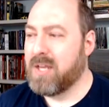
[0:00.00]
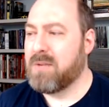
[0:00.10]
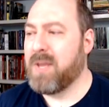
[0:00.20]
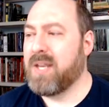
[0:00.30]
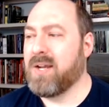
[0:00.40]

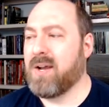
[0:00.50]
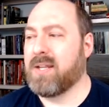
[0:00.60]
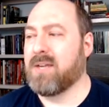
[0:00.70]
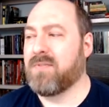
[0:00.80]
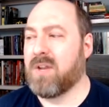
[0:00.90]
depending on
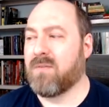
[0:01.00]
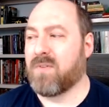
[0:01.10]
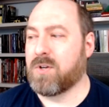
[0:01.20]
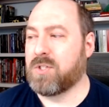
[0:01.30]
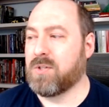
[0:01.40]
if their
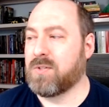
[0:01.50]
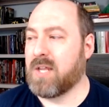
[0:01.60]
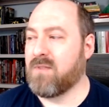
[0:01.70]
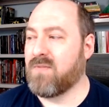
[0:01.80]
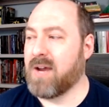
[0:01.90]
virtues
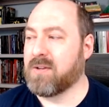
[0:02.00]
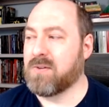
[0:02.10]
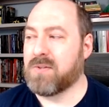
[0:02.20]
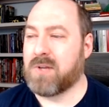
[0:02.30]
and values